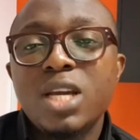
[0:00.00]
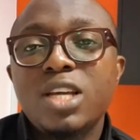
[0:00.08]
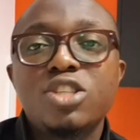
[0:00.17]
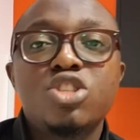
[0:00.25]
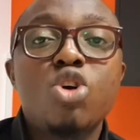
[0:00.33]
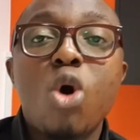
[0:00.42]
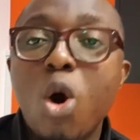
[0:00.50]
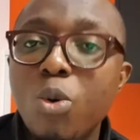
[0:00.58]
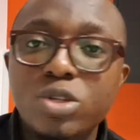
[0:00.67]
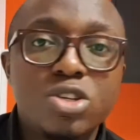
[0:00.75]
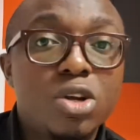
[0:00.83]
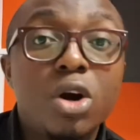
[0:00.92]
it's
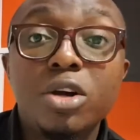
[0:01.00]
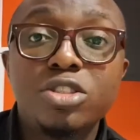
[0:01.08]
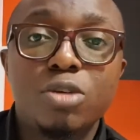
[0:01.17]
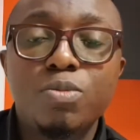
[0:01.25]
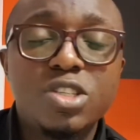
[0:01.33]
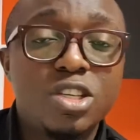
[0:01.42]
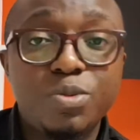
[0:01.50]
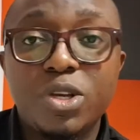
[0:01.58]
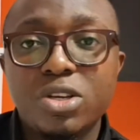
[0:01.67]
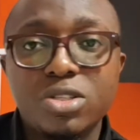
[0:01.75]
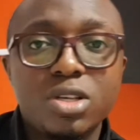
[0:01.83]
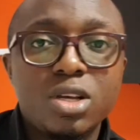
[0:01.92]
always going to hurt your business.
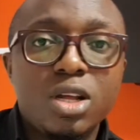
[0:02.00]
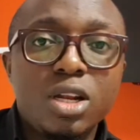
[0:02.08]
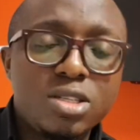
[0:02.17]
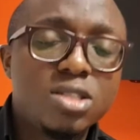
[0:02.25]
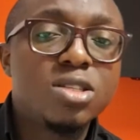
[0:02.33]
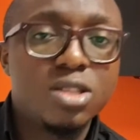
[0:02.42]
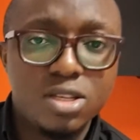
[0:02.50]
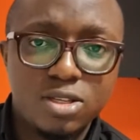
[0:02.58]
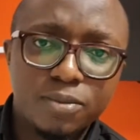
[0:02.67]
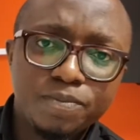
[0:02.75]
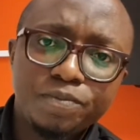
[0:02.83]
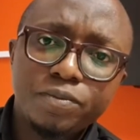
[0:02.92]
Because listen to this.